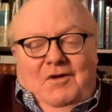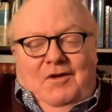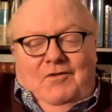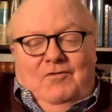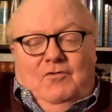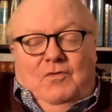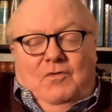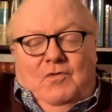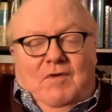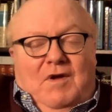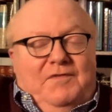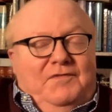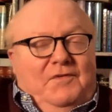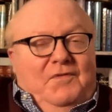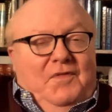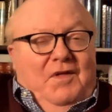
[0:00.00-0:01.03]
uh to the
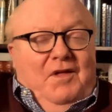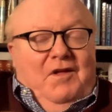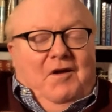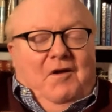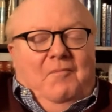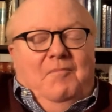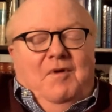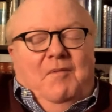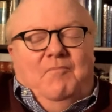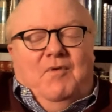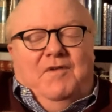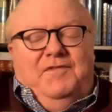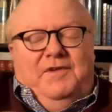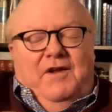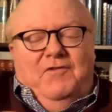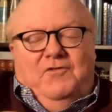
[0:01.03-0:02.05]
rest of the uh,
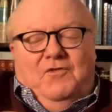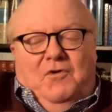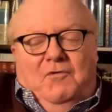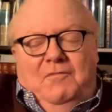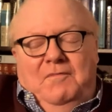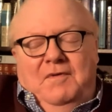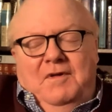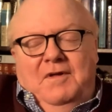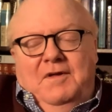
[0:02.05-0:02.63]
presidential